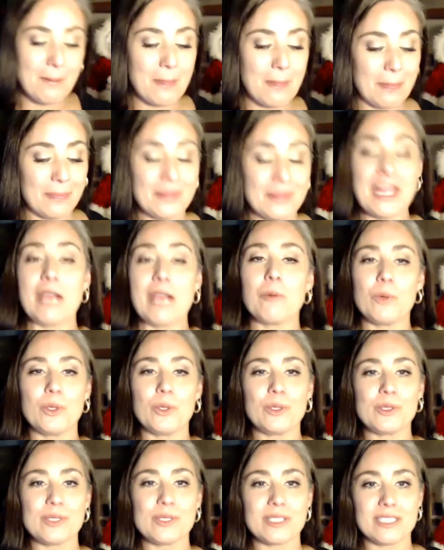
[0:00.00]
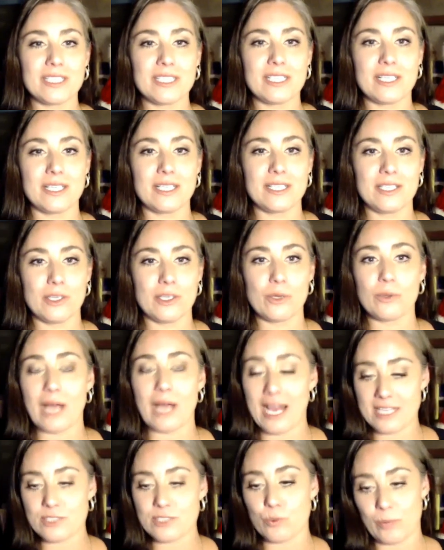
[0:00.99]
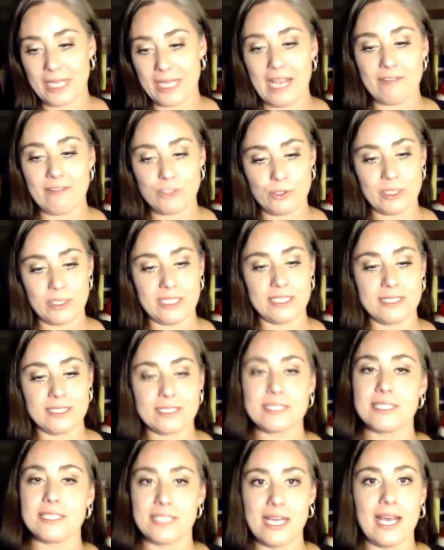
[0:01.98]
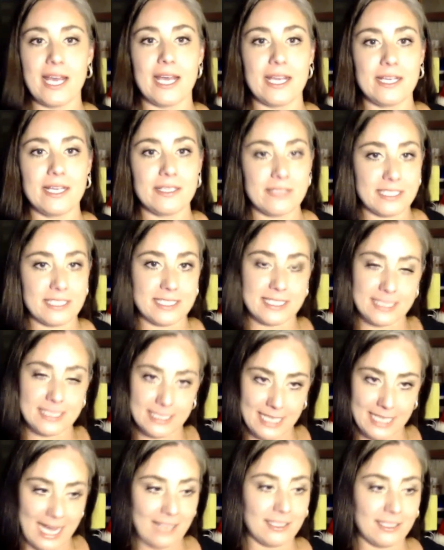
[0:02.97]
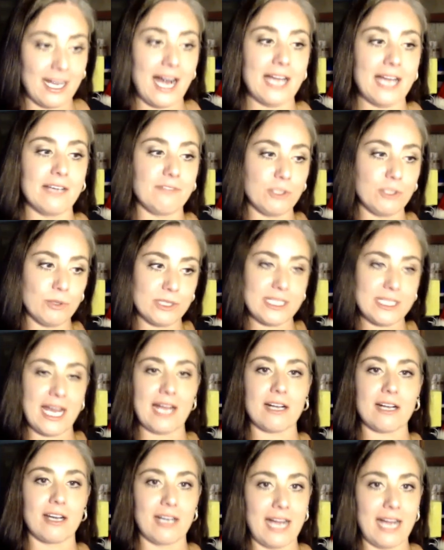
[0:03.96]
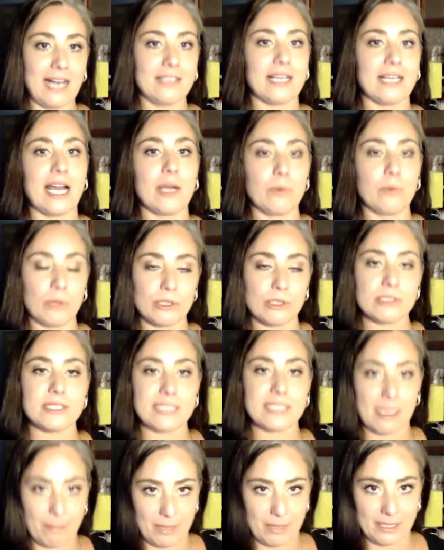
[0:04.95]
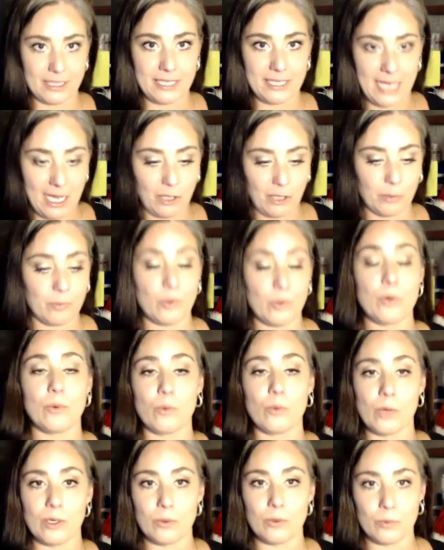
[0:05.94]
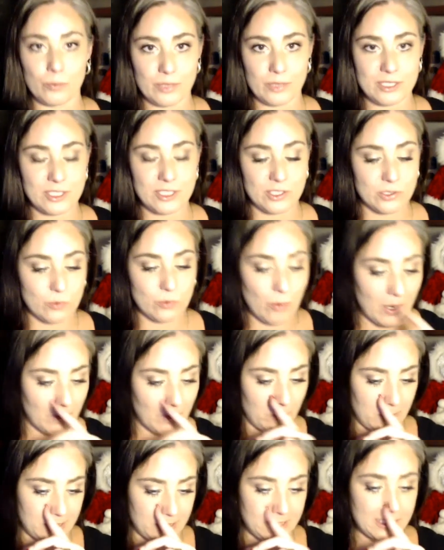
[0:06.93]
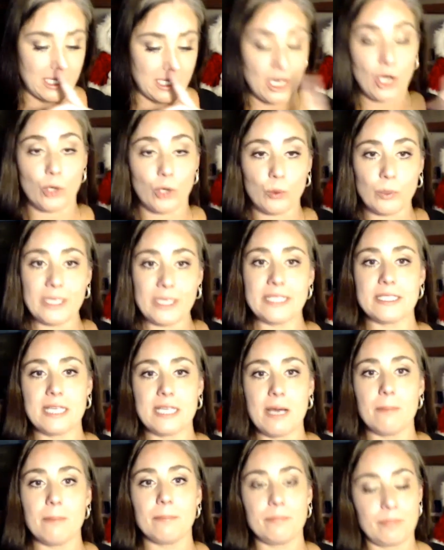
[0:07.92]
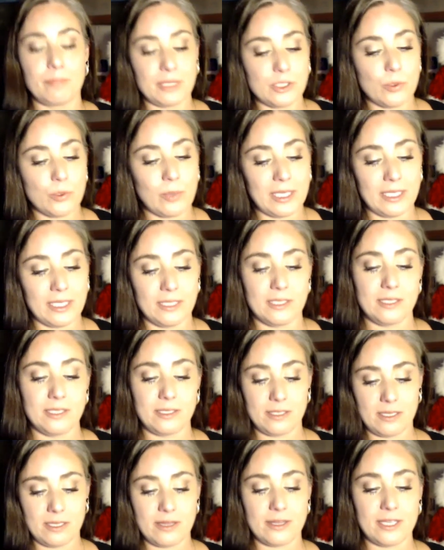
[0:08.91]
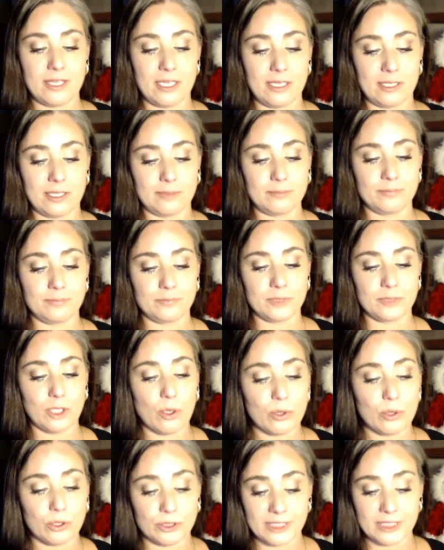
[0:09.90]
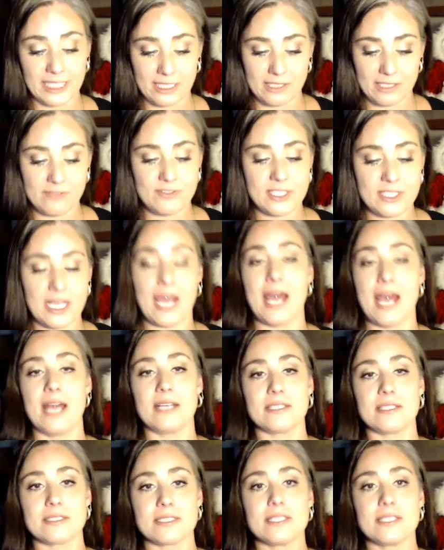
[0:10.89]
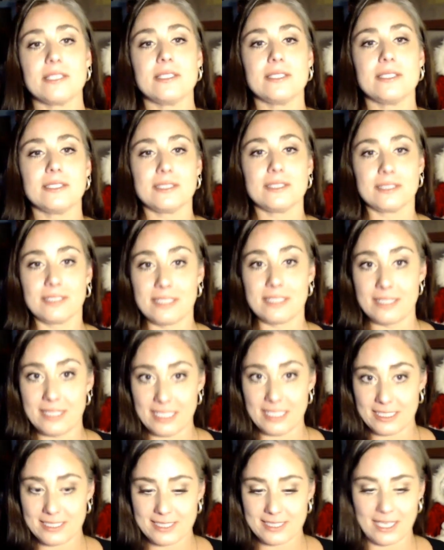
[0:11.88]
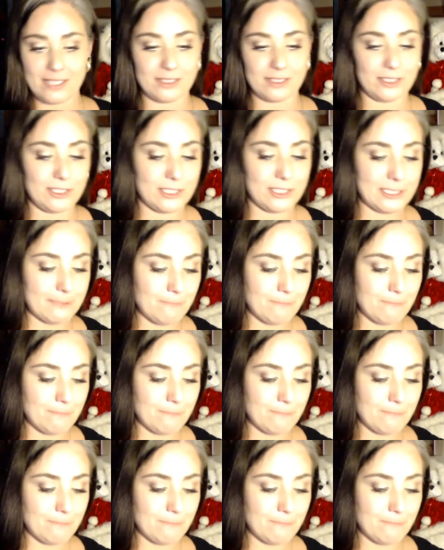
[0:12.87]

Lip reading: They will, as we have treaties today, this is an ally. If you attack our ally, we'll step in and help. Well, this is what was written up between the local natives and these settlers.